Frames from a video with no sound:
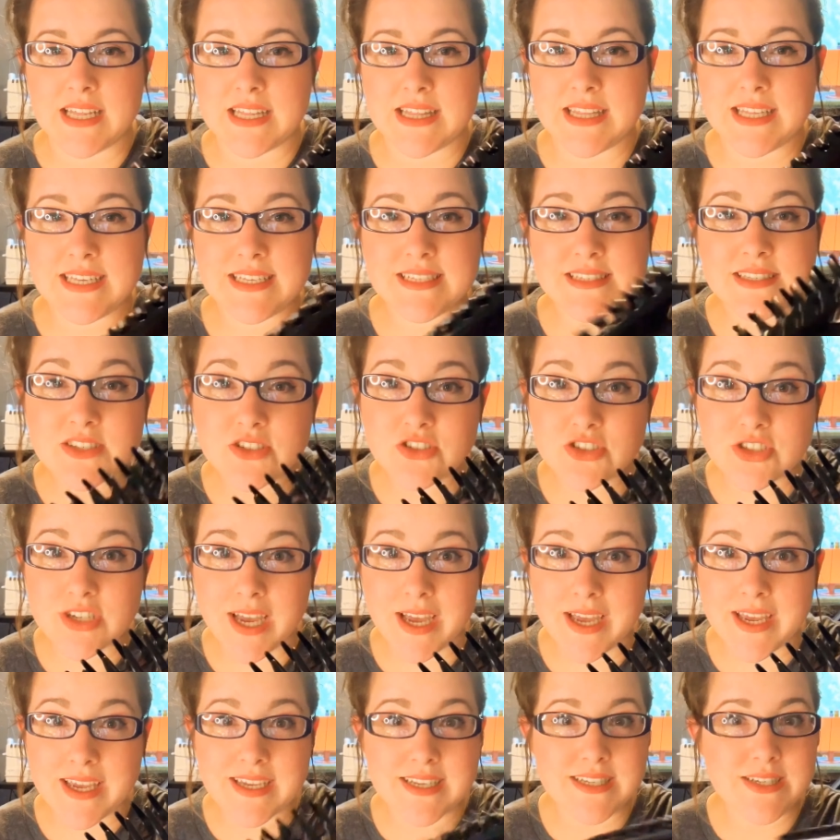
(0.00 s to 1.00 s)
these
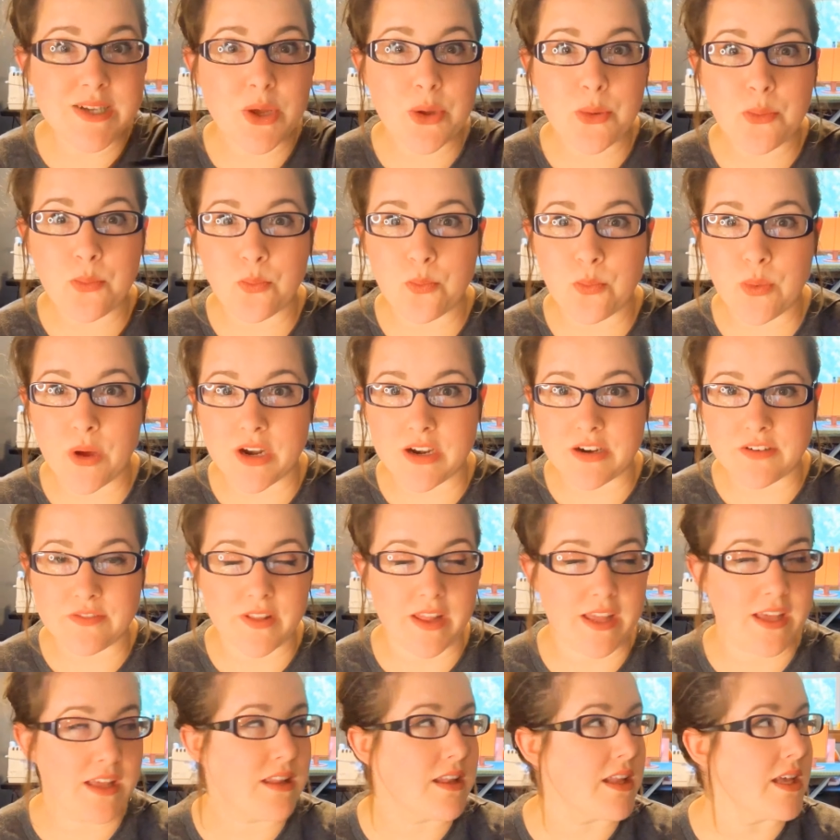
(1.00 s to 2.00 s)
giant
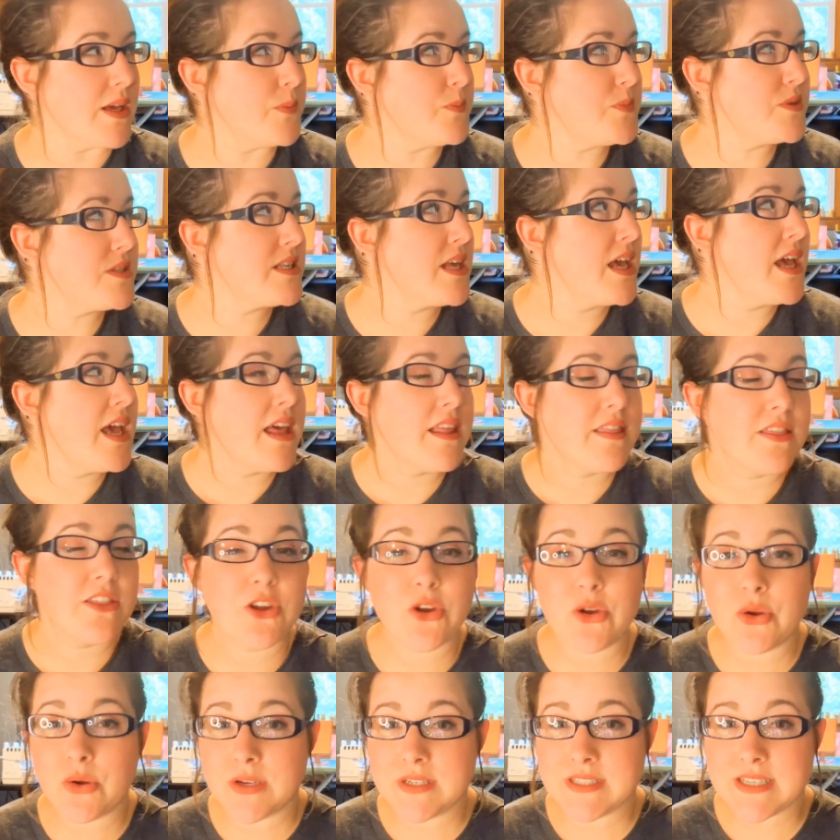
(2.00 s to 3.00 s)
butterfly clips,
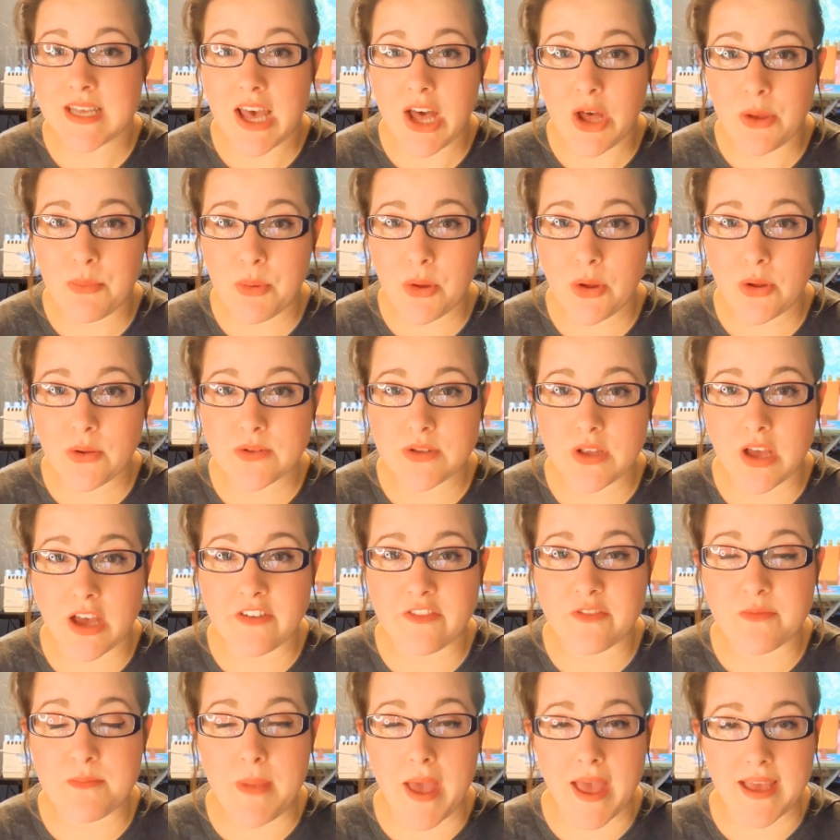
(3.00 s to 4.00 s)
they're going to help hold
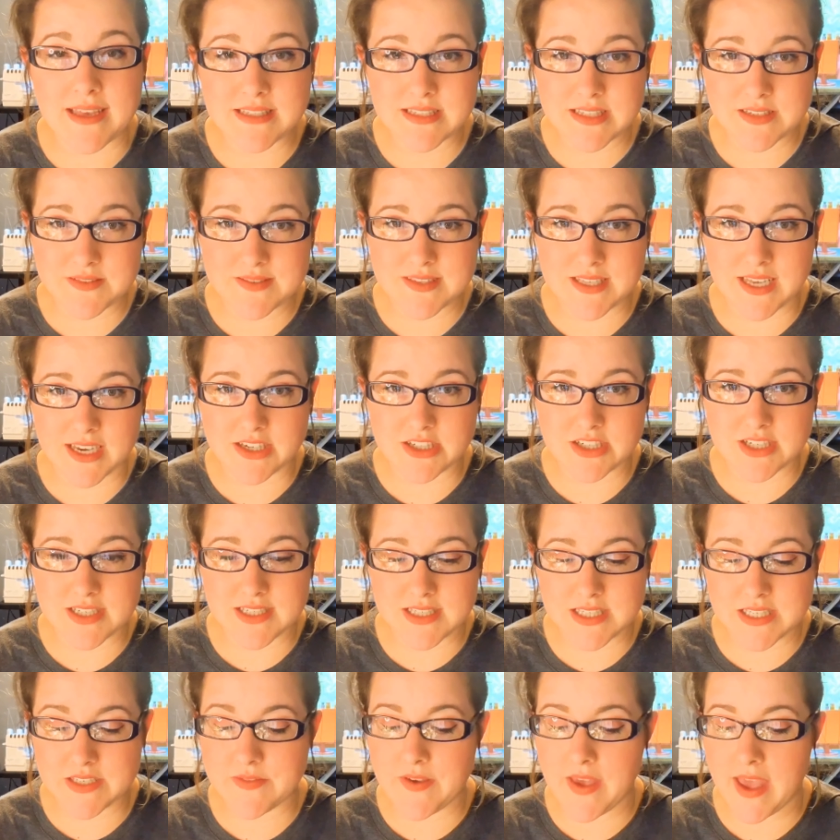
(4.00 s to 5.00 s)
off massive
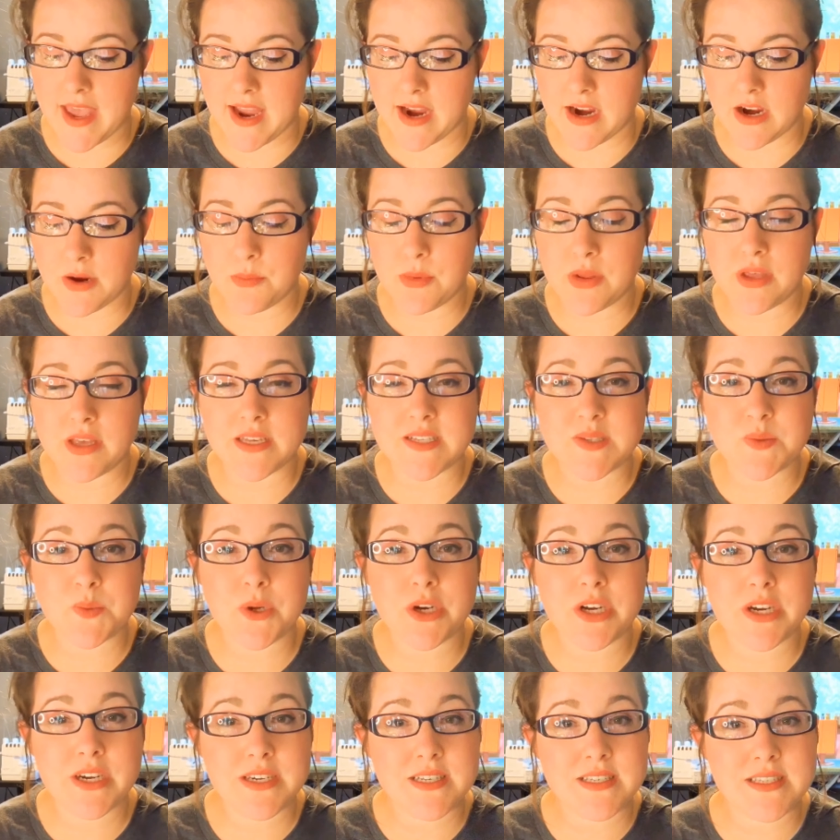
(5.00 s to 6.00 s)
sections of hair, because we're
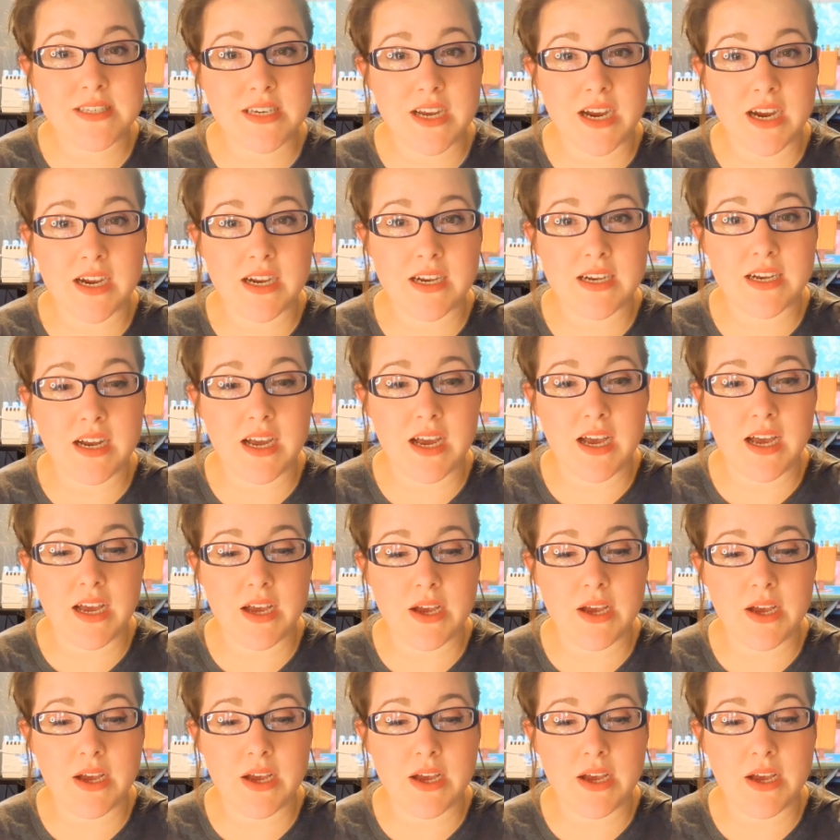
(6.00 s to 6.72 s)
going to start